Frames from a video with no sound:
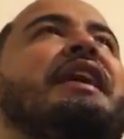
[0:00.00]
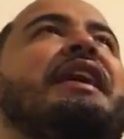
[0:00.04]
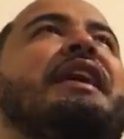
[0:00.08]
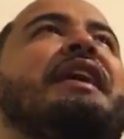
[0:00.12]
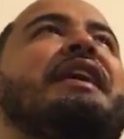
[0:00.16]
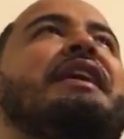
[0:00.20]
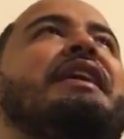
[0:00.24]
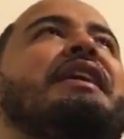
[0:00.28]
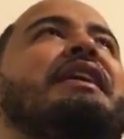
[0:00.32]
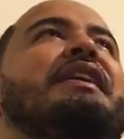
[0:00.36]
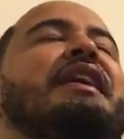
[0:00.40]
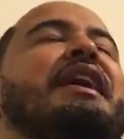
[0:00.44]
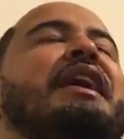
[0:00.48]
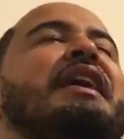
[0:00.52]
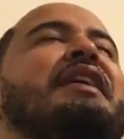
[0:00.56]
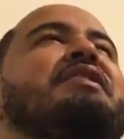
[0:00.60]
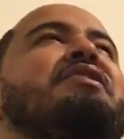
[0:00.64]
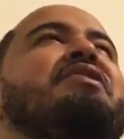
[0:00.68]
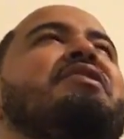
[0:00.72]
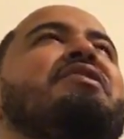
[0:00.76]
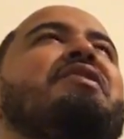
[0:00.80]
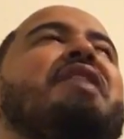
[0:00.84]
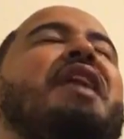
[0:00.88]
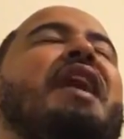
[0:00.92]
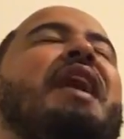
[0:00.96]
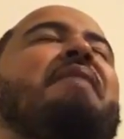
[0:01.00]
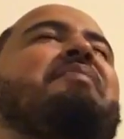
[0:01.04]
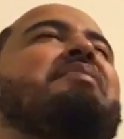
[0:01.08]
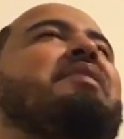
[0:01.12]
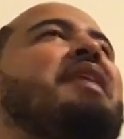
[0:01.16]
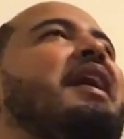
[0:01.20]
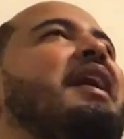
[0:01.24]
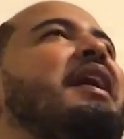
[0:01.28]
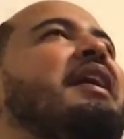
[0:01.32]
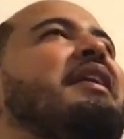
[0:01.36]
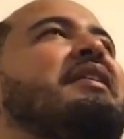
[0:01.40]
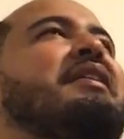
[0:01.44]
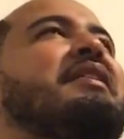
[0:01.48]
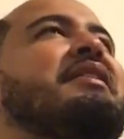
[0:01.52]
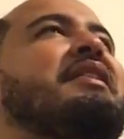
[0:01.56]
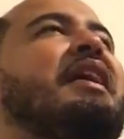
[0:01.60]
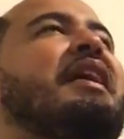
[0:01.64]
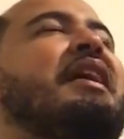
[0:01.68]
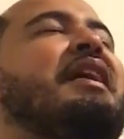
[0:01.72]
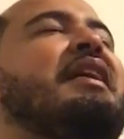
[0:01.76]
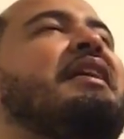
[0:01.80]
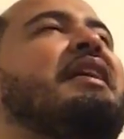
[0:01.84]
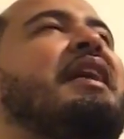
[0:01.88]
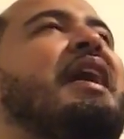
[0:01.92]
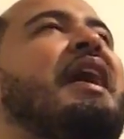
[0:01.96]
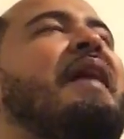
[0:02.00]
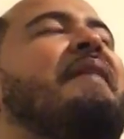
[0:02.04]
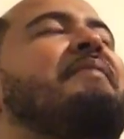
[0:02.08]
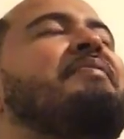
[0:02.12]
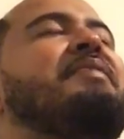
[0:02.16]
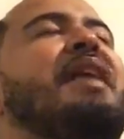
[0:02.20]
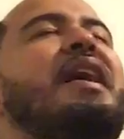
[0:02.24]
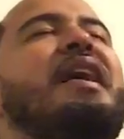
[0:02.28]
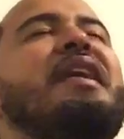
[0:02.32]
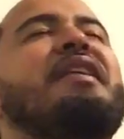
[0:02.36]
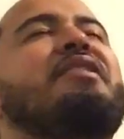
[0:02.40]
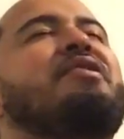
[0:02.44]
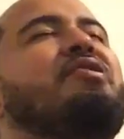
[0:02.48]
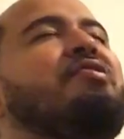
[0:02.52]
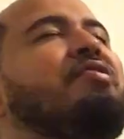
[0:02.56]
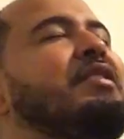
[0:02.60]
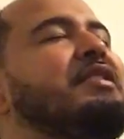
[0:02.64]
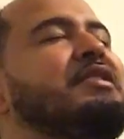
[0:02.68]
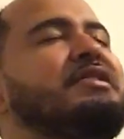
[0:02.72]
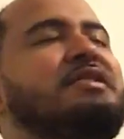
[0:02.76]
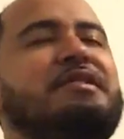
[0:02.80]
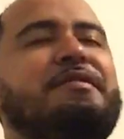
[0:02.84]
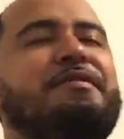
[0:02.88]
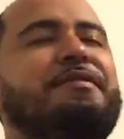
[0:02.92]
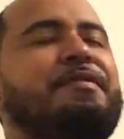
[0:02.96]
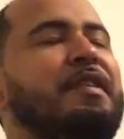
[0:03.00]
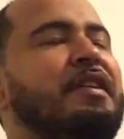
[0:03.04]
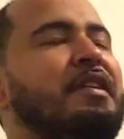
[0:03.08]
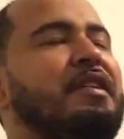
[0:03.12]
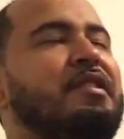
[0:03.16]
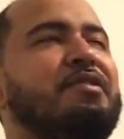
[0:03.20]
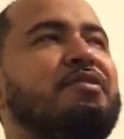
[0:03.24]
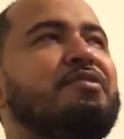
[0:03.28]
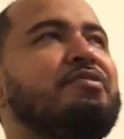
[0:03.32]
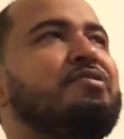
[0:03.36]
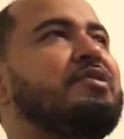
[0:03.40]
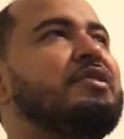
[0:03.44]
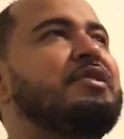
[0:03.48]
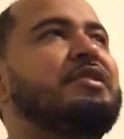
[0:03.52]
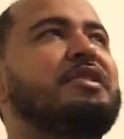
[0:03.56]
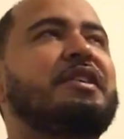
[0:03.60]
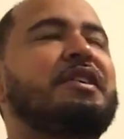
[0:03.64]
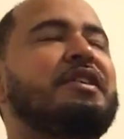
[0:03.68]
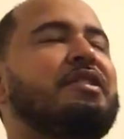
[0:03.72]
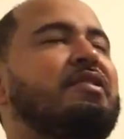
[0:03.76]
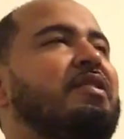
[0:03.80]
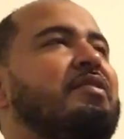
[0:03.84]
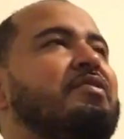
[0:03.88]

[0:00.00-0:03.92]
And you know, I'm not like I'm not a crazy fucking lunatic,